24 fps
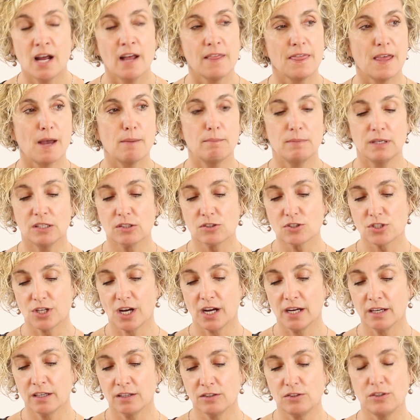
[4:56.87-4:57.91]
That middle
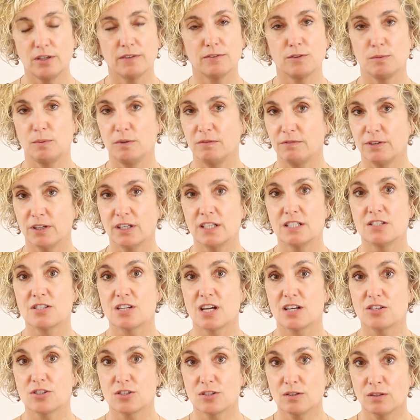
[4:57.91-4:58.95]
child, you have to be very
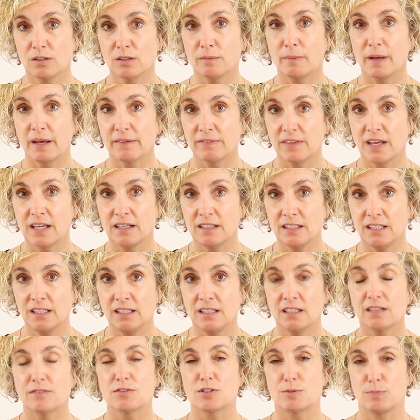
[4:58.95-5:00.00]
intentional about that
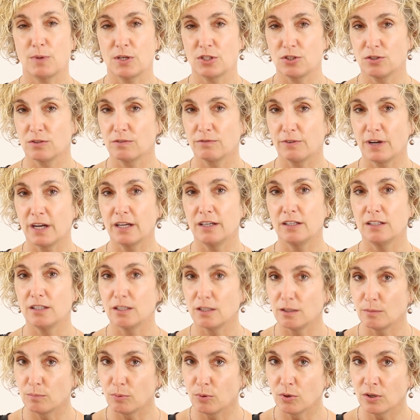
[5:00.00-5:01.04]
need of special, valued,
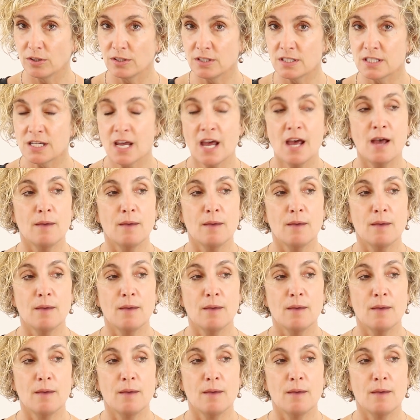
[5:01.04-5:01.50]
and important,